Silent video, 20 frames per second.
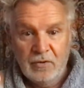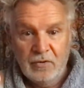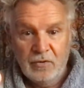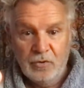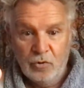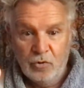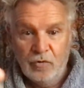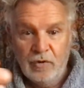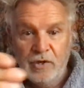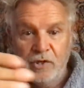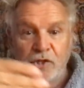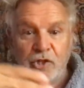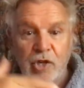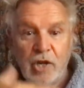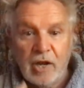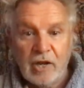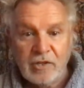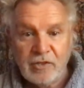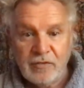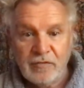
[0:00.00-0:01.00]
You're in
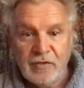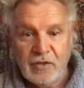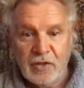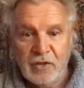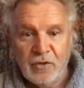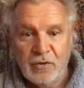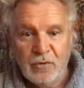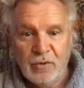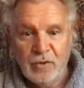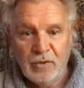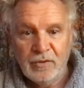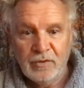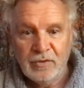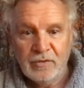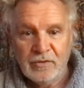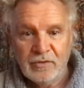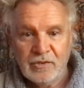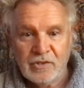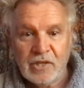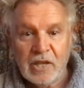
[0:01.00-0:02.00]
charge of you.
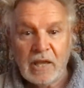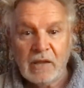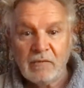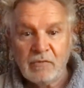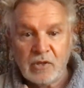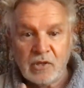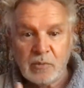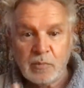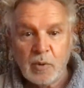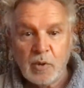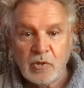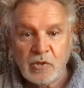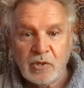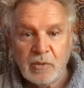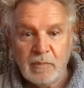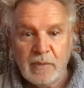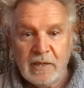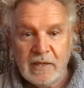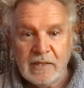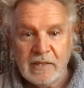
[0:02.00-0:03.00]
Take
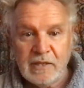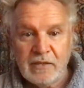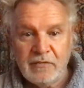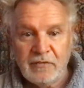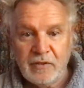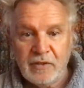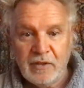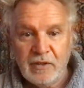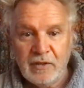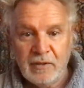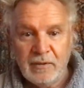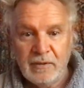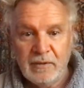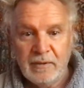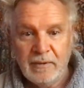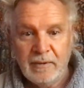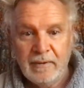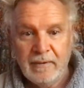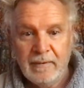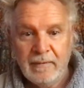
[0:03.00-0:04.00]
responsibility for you.
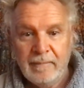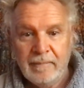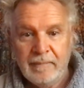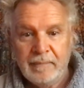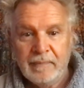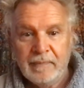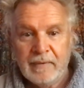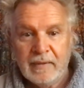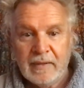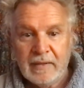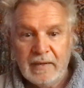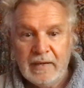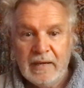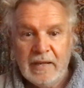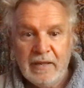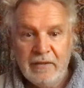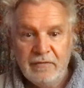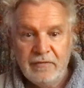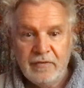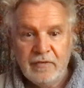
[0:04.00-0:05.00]

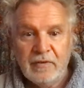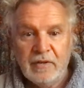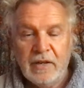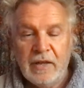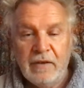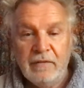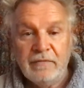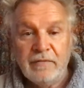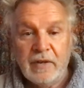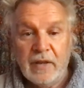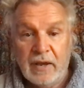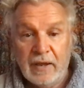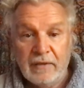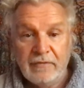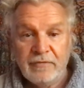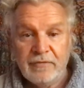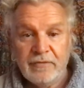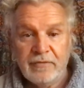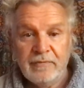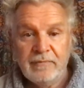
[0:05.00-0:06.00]
Live, love,
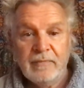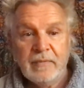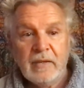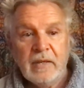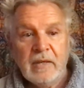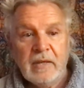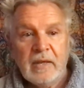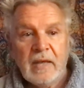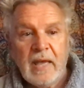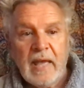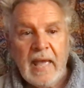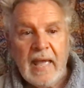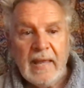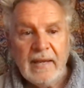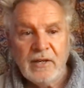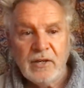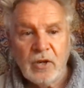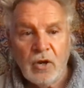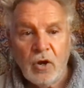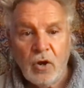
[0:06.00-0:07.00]
life.
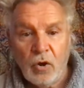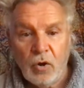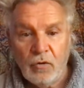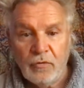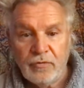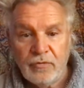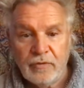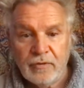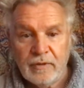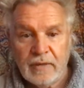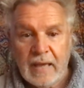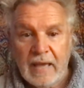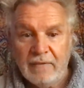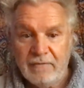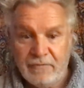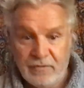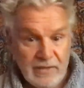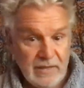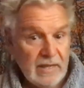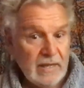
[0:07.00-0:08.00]
End of
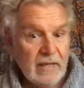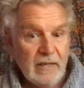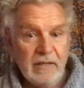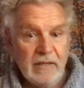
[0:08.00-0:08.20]
everything.